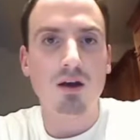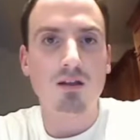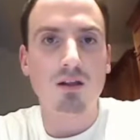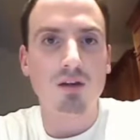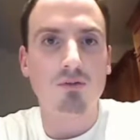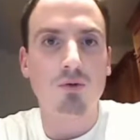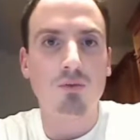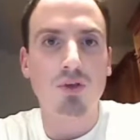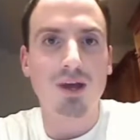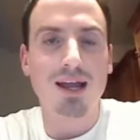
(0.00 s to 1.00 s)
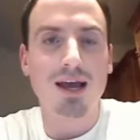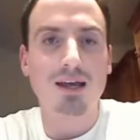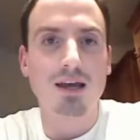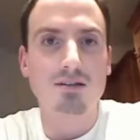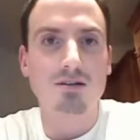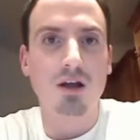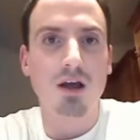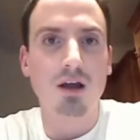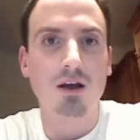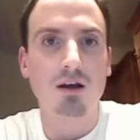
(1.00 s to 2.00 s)
the level we played at
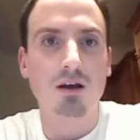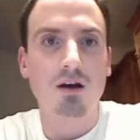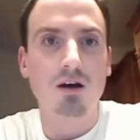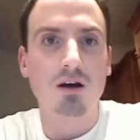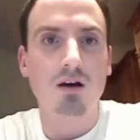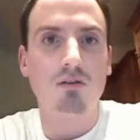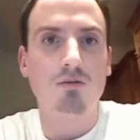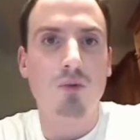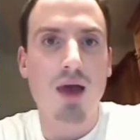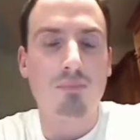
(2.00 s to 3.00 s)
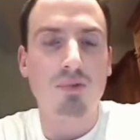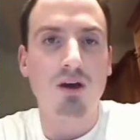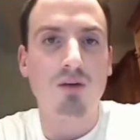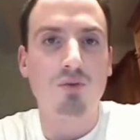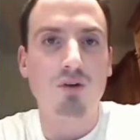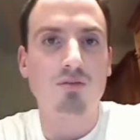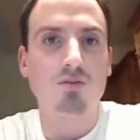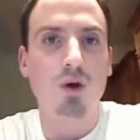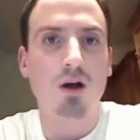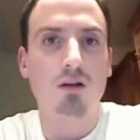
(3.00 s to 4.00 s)
yesterday of wrapping up one of those
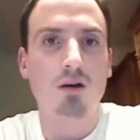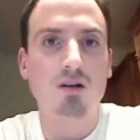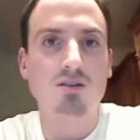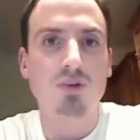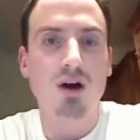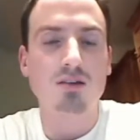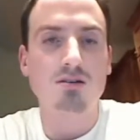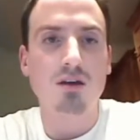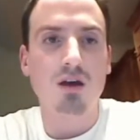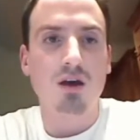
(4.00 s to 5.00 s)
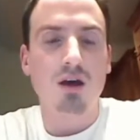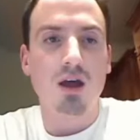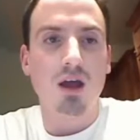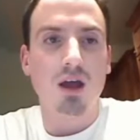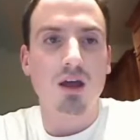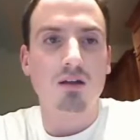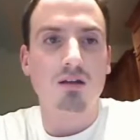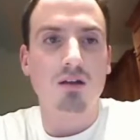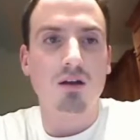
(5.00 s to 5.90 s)
wild card spots. And,